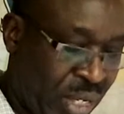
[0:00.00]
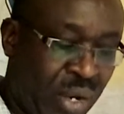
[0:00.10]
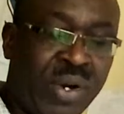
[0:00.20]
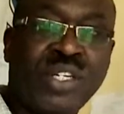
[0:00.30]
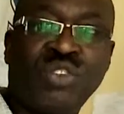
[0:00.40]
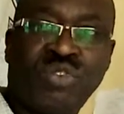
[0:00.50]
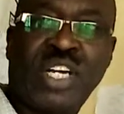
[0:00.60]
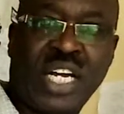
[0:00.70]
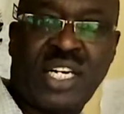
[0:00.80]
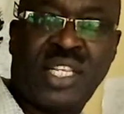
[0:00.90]
I want you to
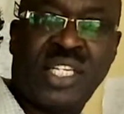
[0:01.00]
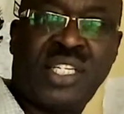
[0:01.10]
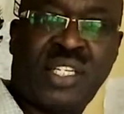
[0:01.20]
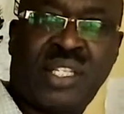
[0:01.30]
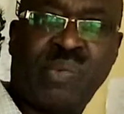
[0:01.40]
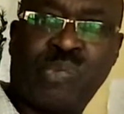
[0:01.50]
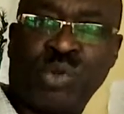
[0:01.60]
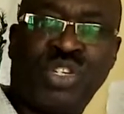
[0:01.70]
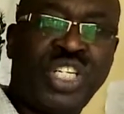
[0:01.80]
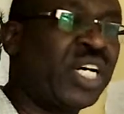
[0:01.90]
get this
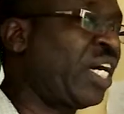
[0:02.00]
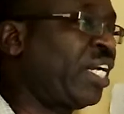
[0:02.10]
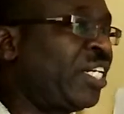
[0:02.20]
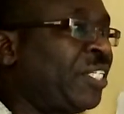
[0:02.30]
procedure right.